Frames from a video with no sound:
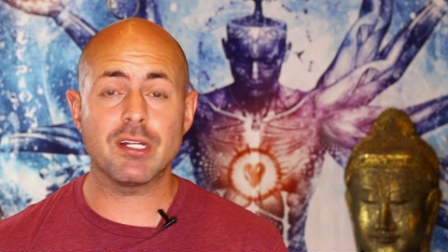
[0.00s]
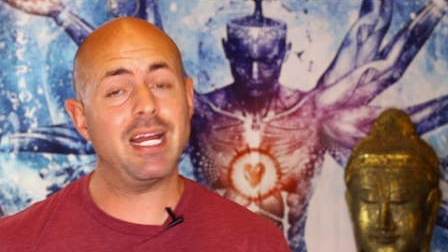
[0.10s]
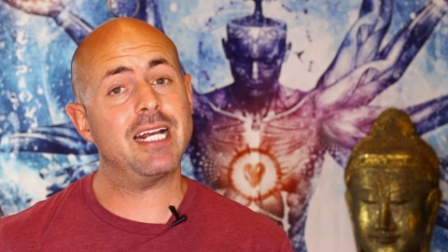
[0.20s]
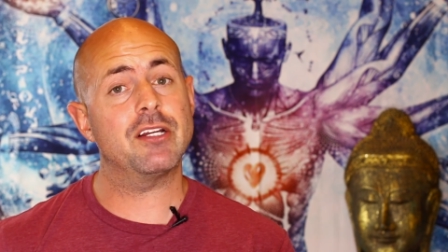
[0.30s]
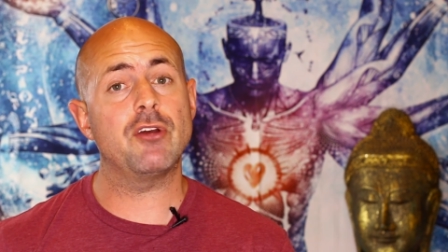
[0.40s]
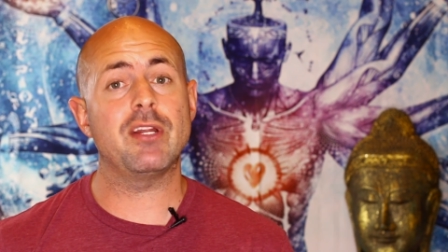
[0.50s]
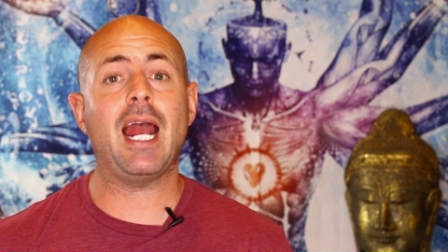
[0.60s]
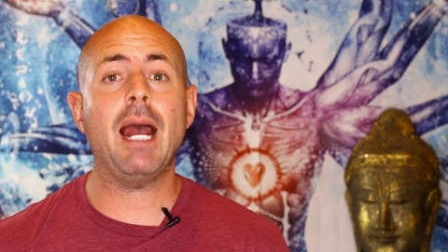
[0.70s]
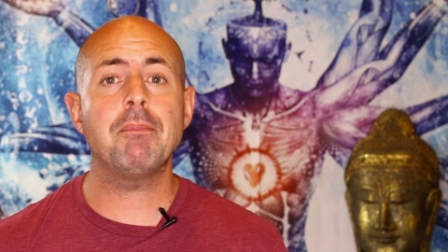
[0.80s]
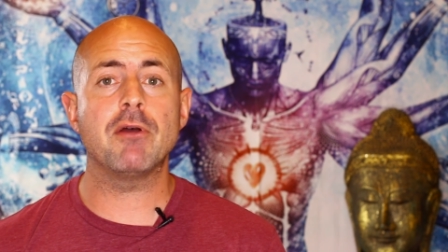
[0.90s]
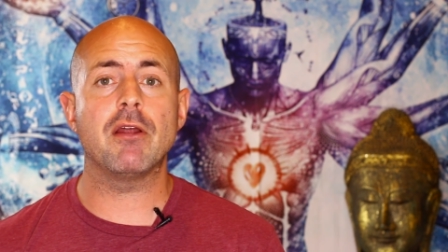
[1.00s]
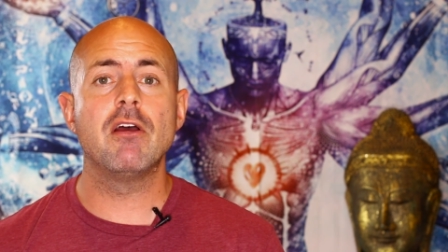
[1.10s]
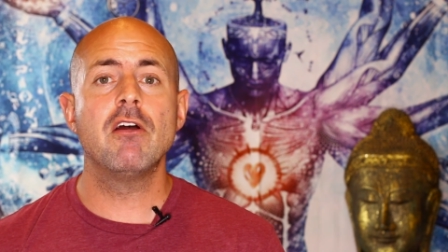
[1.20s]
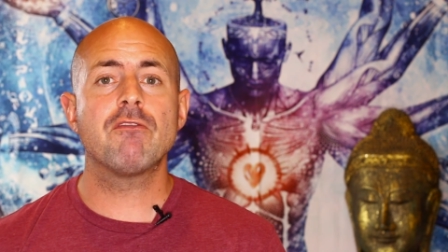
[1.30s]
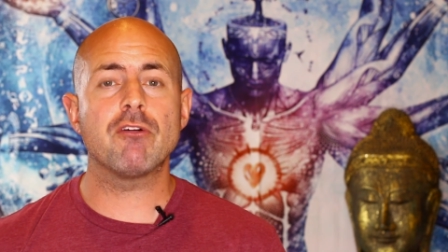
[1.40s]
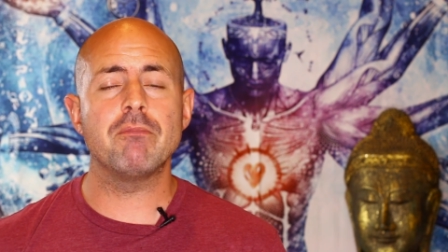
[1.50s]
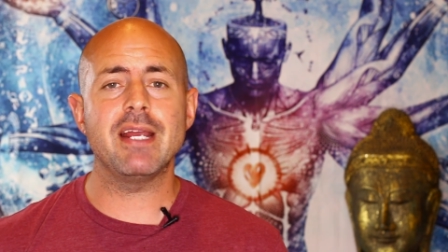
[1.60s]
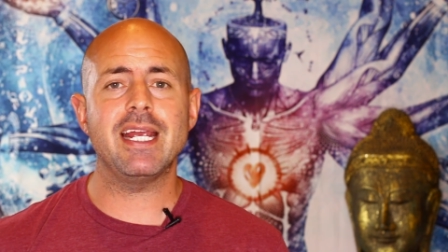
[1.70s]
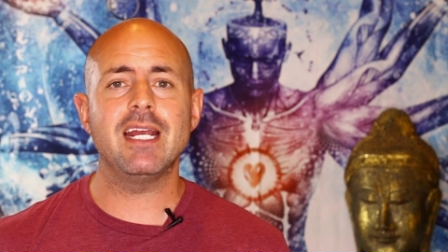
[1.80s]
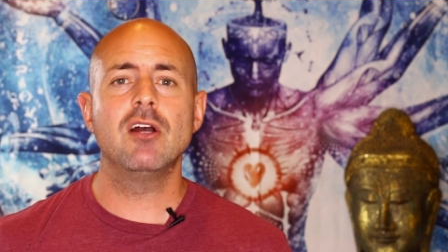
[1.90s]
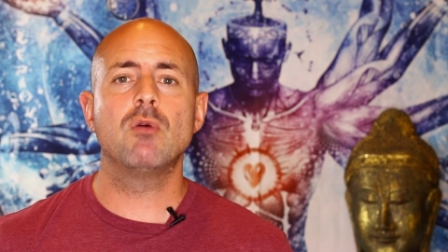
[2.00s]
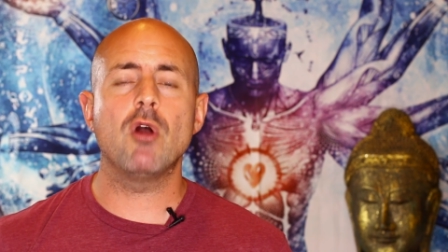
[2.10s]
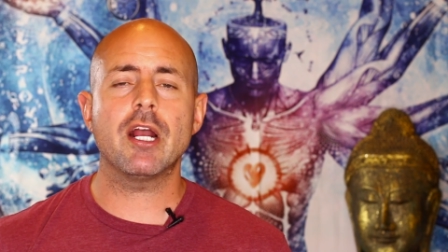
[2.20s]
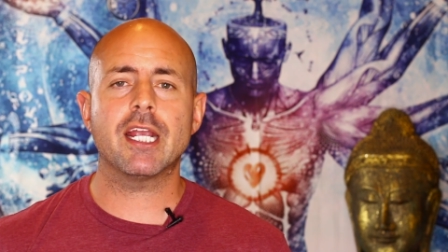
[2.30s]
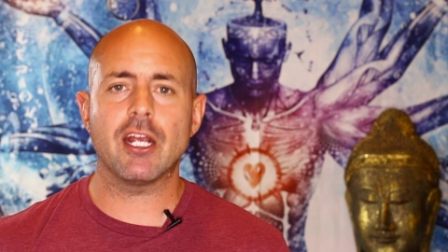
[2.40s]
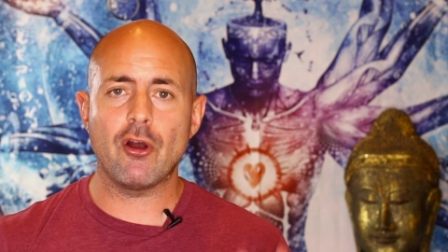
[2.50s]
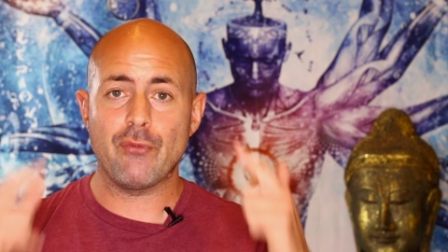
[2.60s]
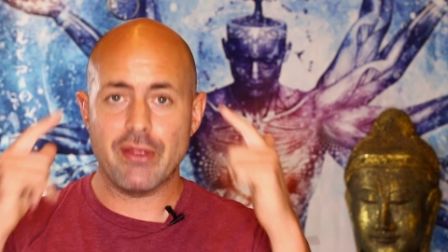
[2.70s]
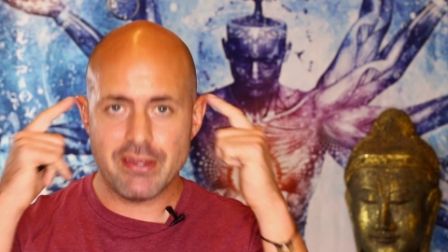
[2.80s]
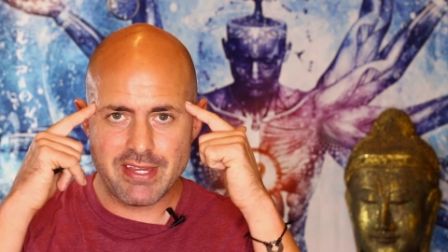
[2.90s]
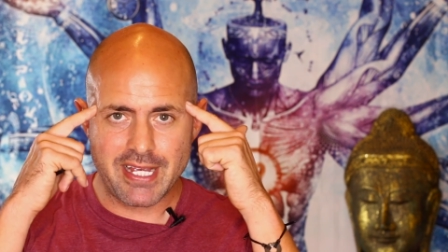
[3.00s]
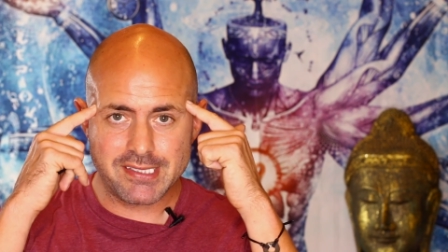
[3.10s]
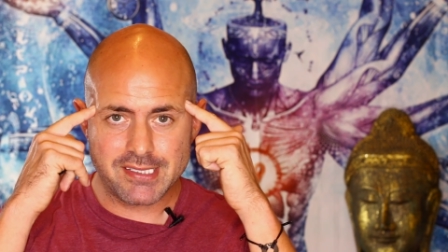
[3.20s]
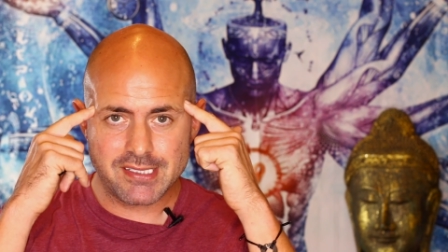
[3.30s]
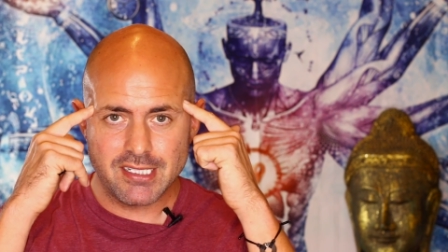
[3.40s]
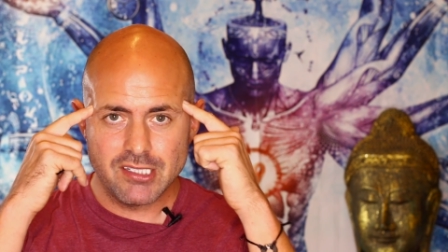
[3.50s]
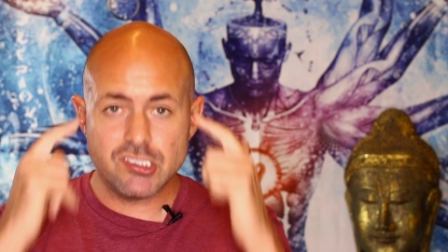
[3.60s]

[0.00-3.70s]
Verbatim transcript: and that could only happen from me working on this.